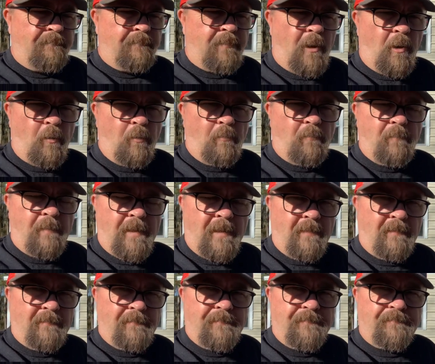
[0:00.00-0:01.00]
pole
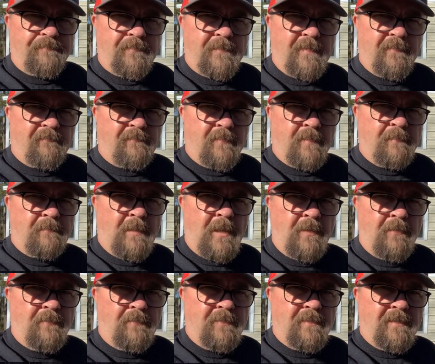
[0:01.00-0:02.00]
mount for the
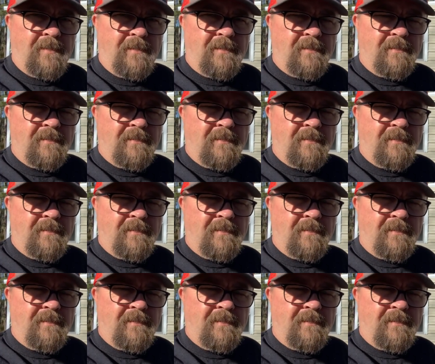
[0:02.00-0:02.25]
boat